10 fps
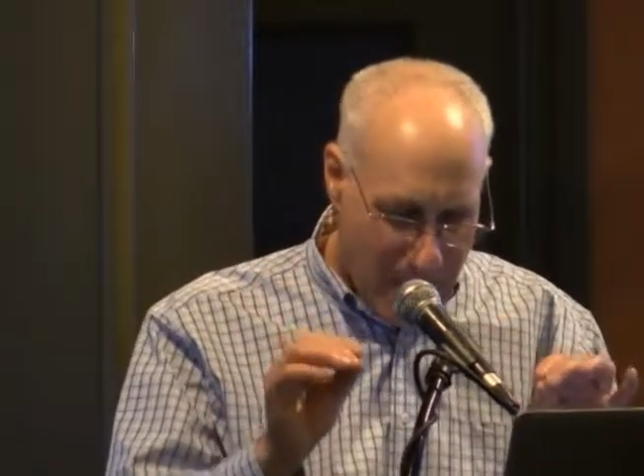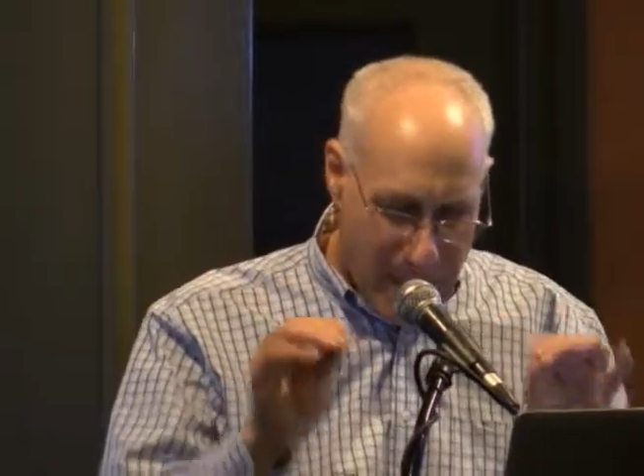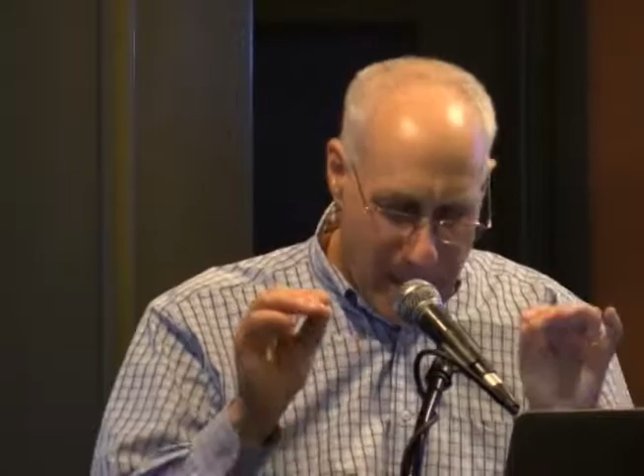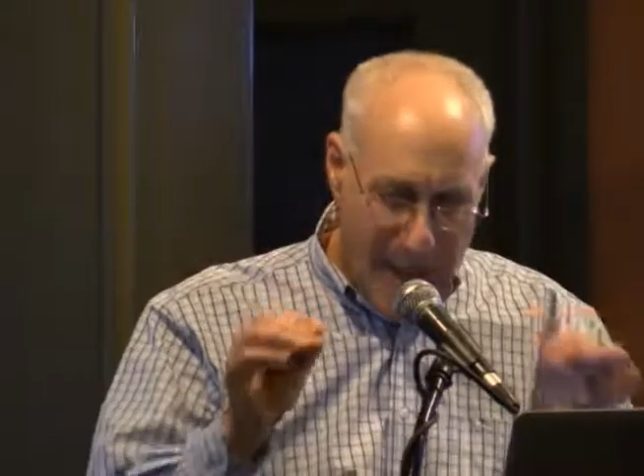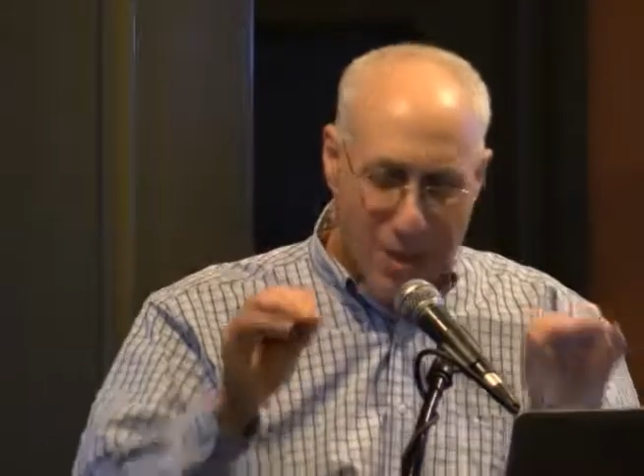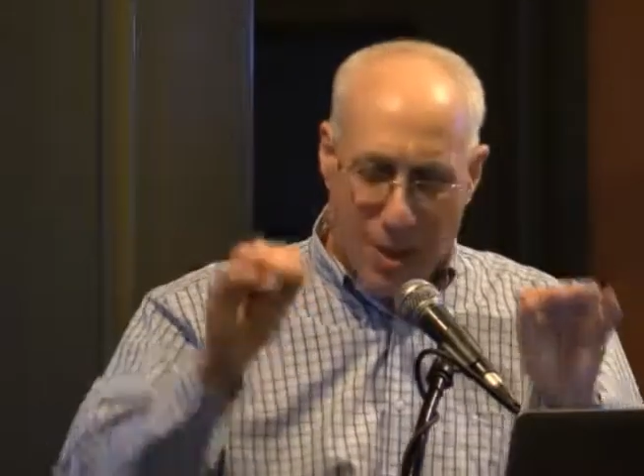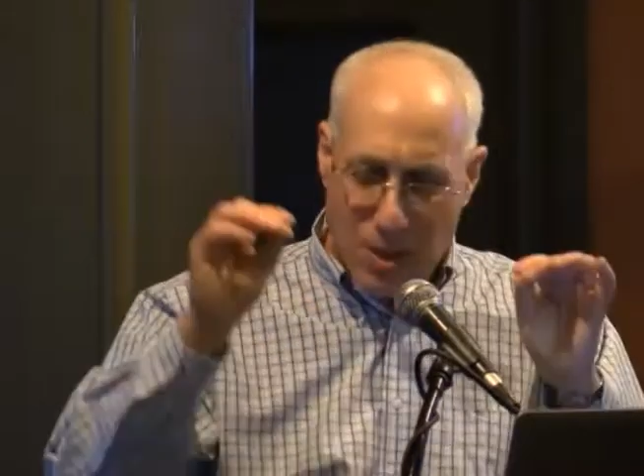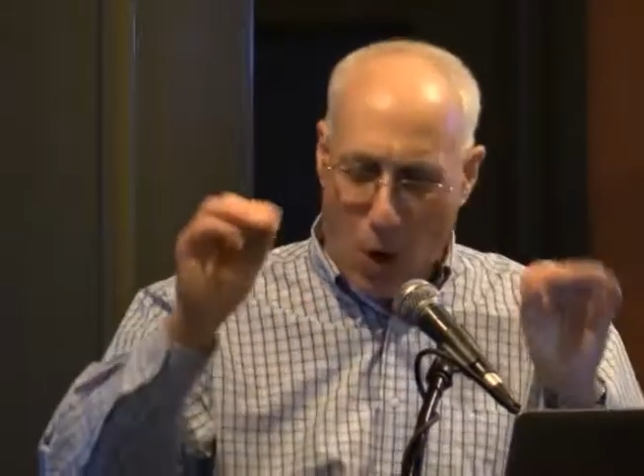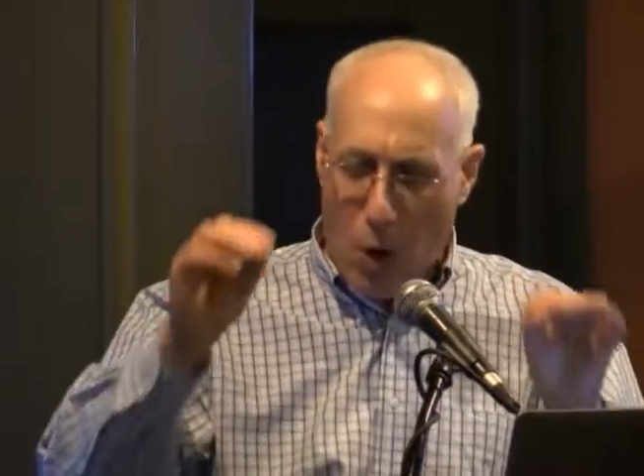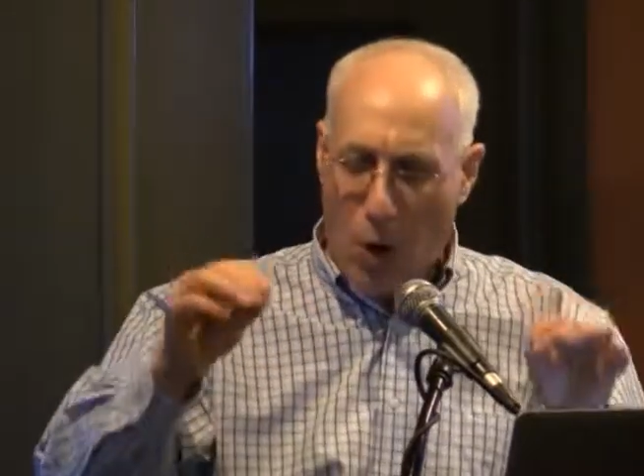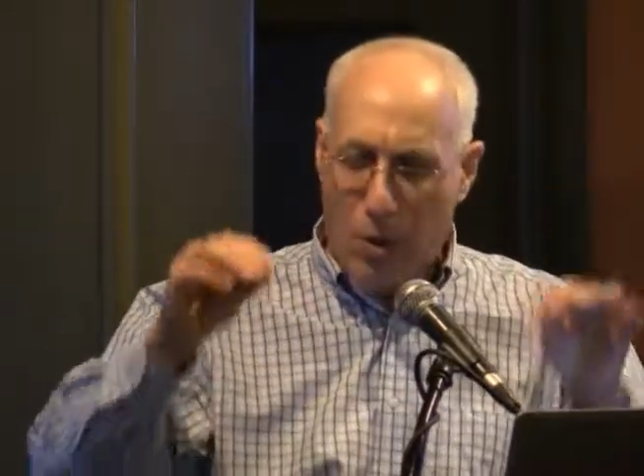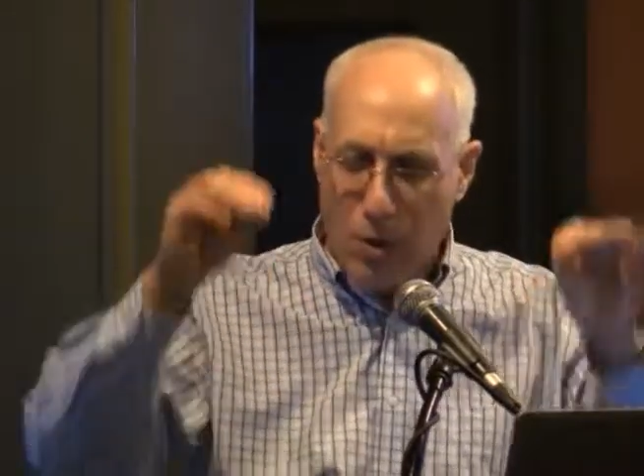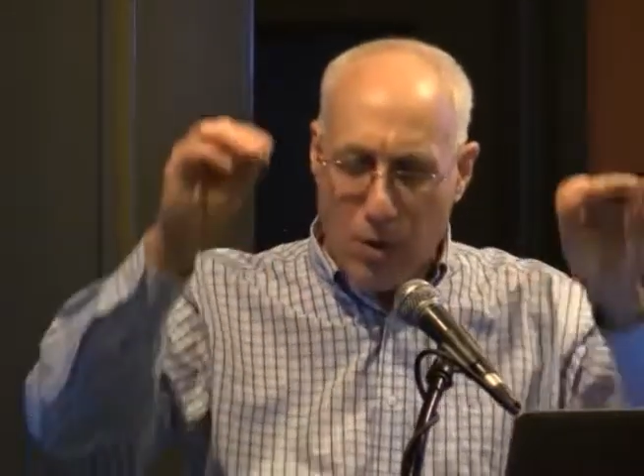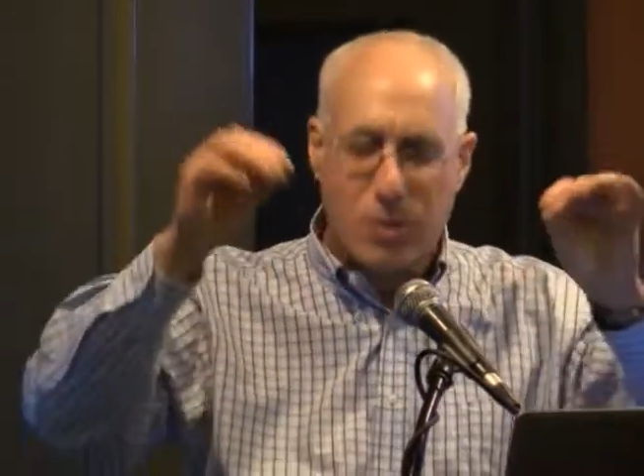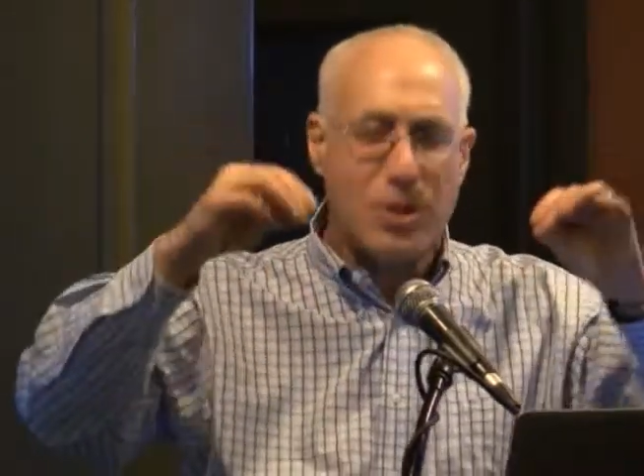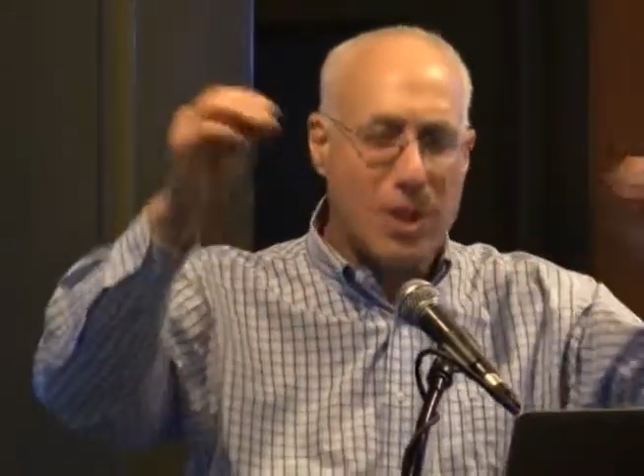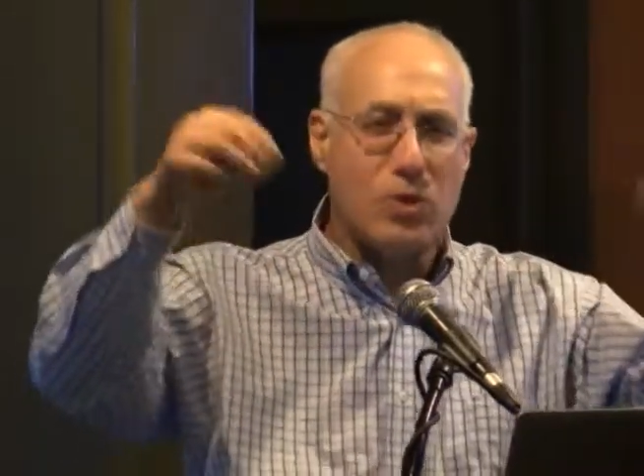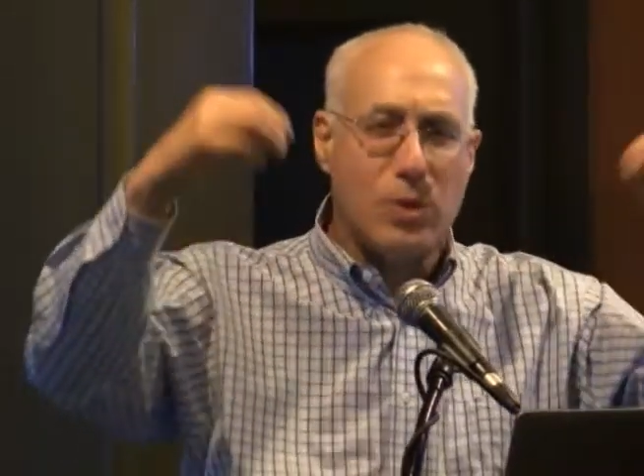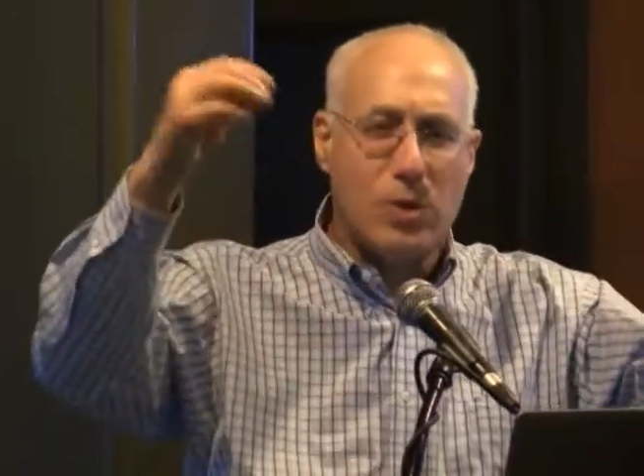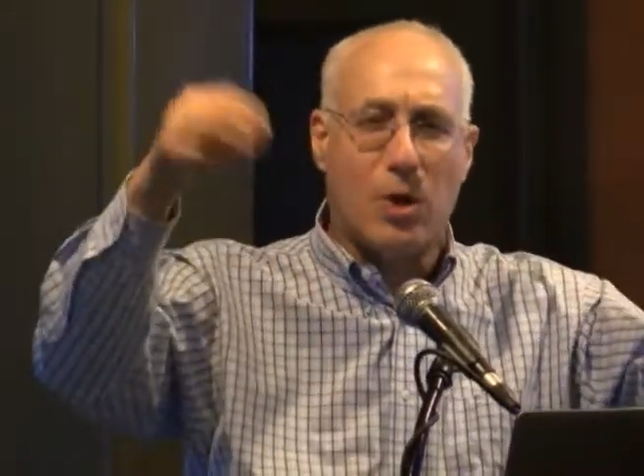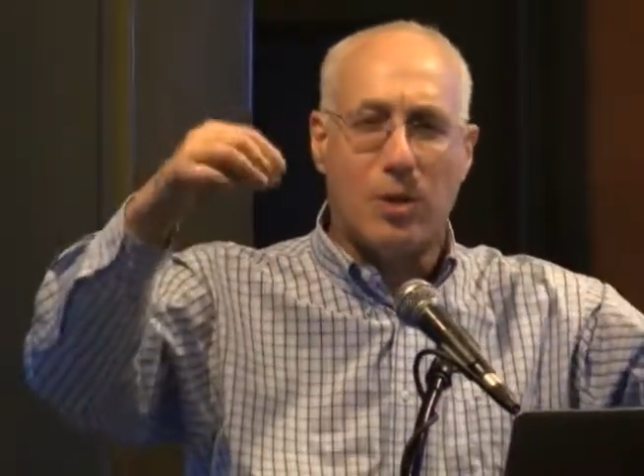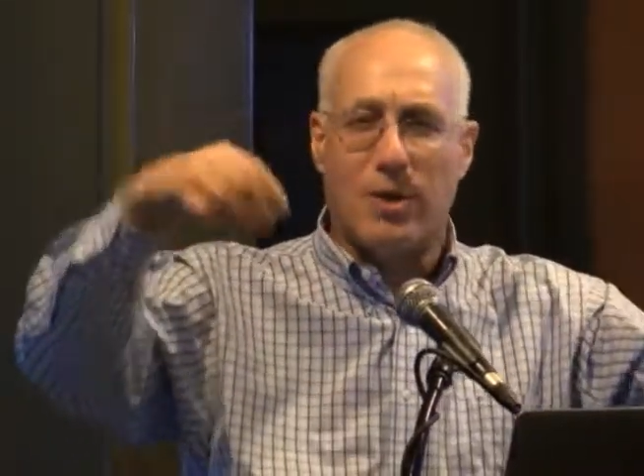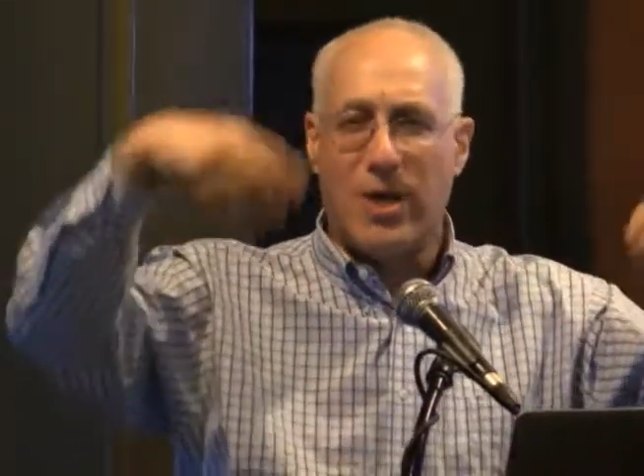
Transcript: Yes, it's all those things we talked about